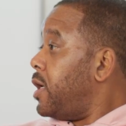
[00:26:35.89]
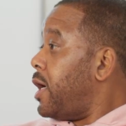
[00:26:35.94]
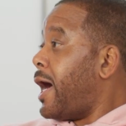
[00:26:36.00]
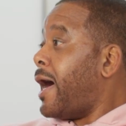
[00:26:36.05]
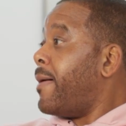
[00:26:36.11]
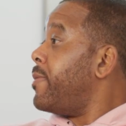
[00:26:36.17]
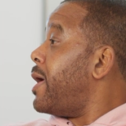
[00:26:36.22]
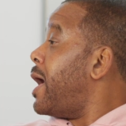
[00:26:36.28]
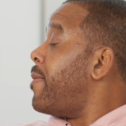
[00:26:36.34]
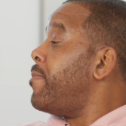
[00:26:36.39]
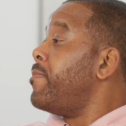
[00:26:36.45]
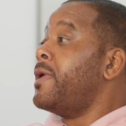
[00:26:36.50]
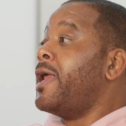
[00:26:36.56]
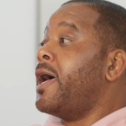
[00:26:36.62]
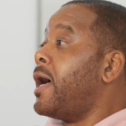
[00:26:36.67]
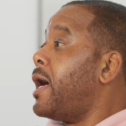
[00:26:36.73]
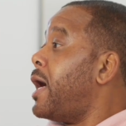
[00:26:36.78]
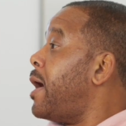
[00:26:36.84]
I'm
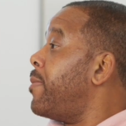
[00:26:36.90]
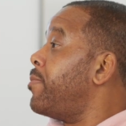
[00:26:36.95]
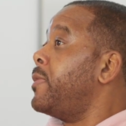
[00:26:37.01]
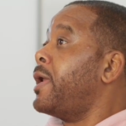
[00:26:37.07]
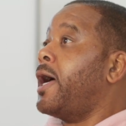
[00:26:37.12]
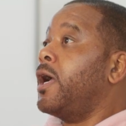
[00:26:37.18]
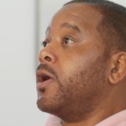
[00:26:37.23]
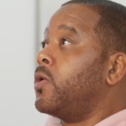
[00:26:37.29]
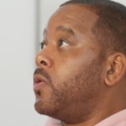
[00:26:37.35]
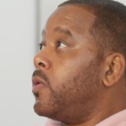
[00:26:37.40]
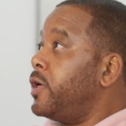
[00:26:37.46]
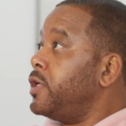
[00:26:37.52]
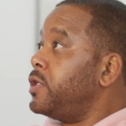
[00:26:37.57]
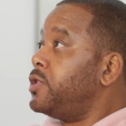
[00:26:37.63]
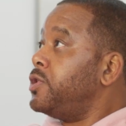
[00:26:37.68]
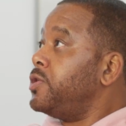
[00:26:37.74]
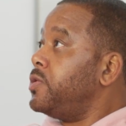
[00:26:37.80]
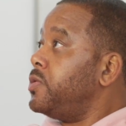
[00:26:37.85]
not going
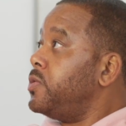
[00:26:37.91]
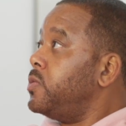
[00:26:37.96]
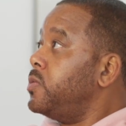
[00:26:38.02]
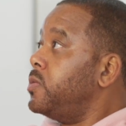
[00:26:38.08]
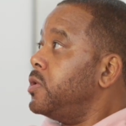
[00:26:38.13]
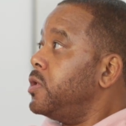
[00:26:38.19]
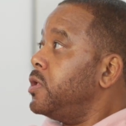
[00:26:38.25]
to,